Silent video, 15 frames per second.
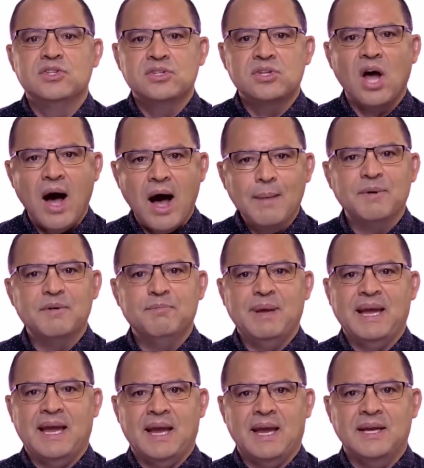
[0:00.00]
Top of
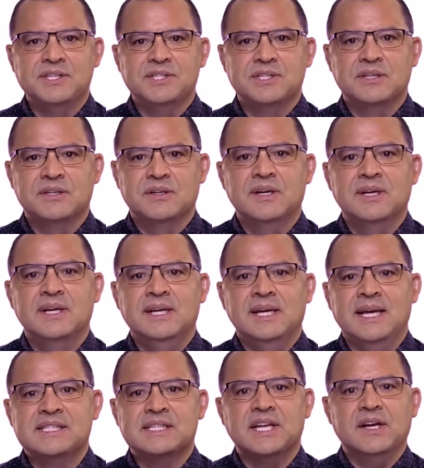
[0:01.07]
page,
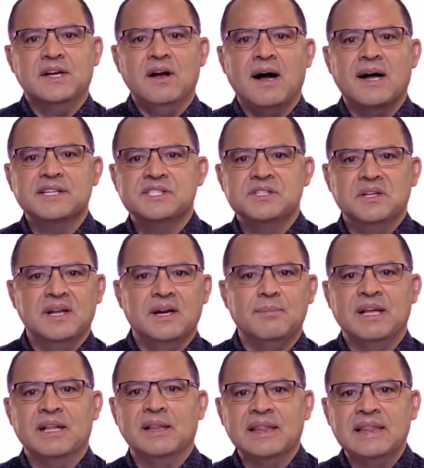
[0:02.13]
it's going to cost you a little
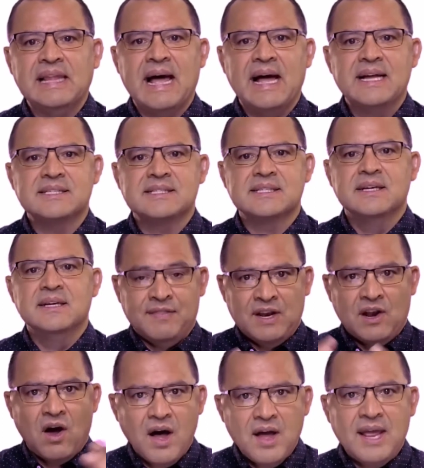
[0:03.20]
bit less. And
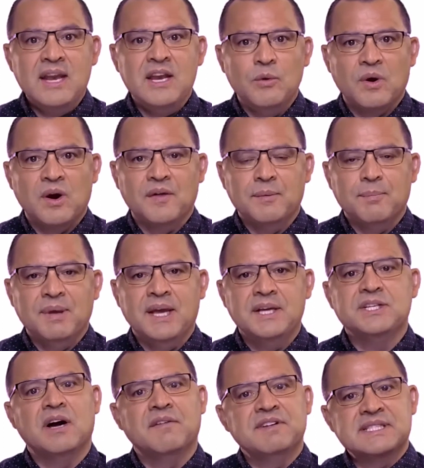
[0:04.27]
then on, anywhere on the
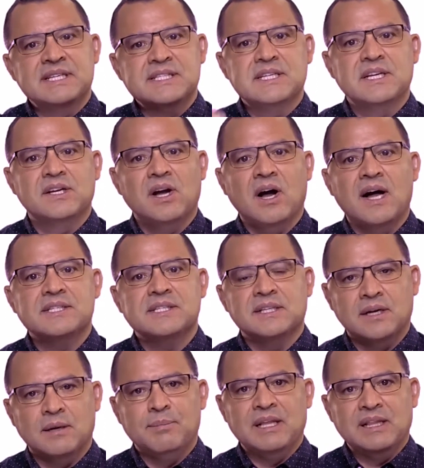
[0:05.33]
page, obviously it's going to cost a
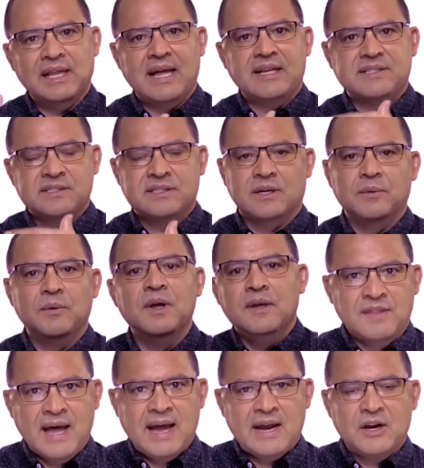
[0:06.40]
little bit less. So
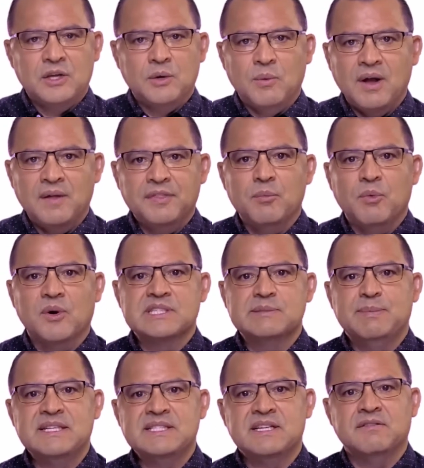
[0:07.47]
the higher you want, the more
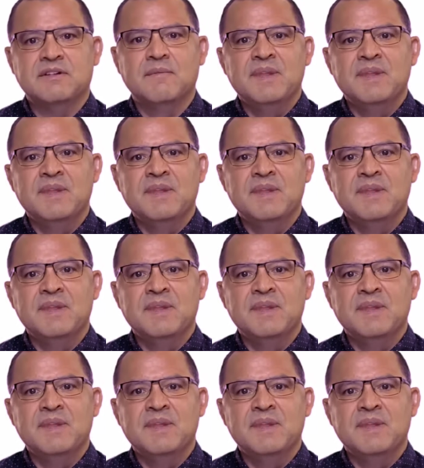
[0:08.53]
expensive.